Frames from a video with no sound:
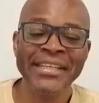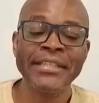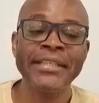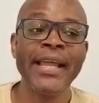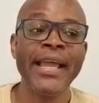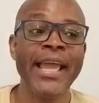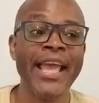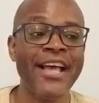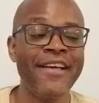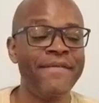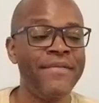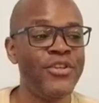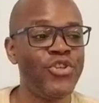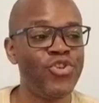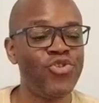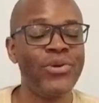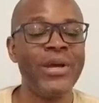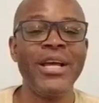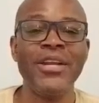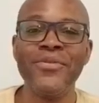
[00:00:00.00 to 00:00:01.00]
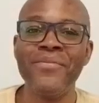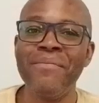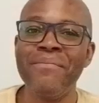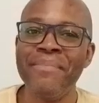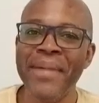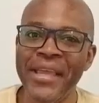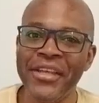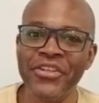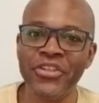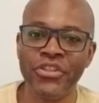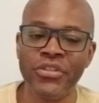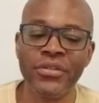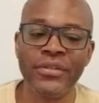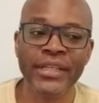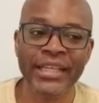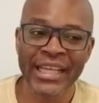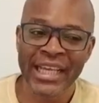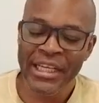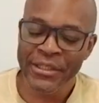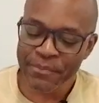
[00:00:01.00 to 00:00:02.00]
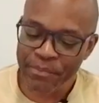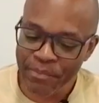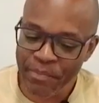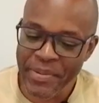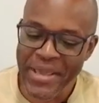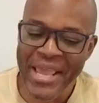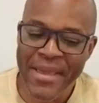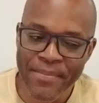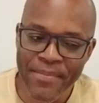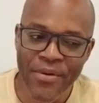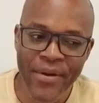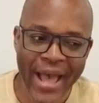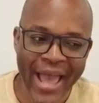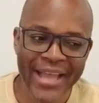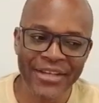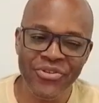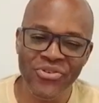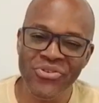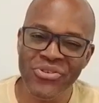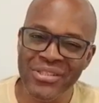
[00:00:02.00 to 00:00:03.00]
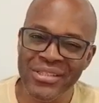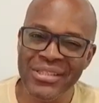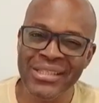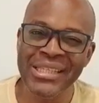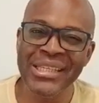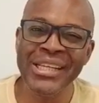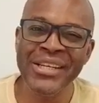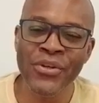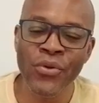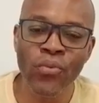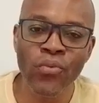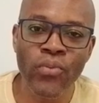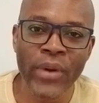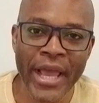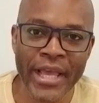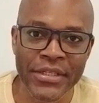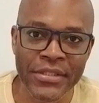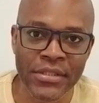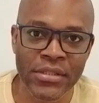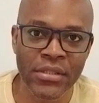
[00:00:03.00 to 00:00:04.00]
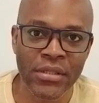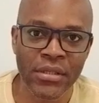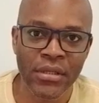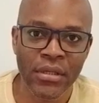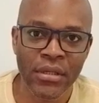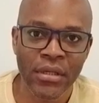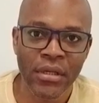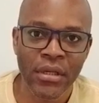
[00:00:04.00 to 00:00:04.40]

They have been trying to make sure that people actually see the West